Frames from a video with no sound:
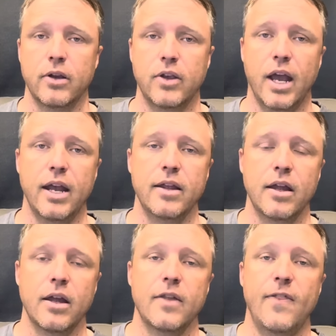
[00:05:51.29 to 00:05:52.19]
okay,
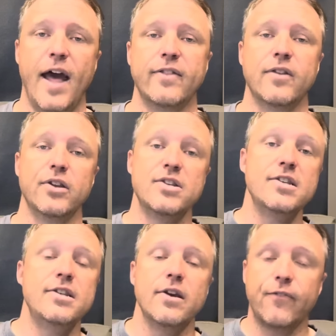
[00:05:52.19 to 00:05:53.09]
that the
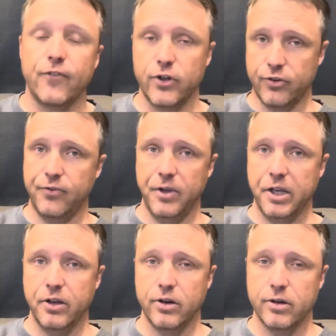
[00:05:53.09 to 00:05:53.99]
difference
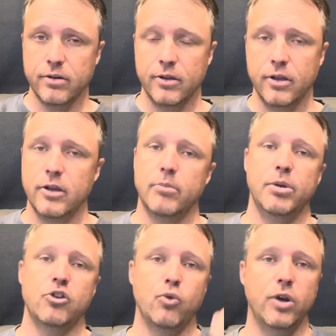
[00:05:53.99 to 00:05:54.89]
figure
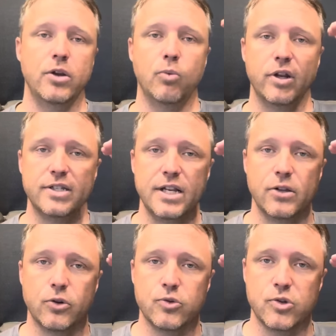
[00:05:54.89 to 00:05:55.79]
between what
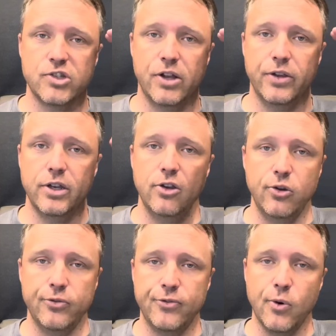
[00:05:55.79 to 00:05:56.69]
dealers were selling
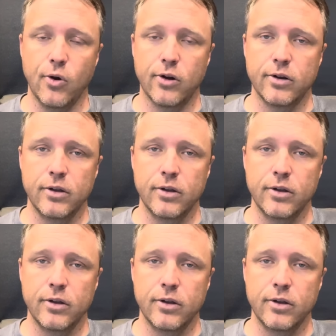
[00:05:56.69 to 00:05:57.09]
new for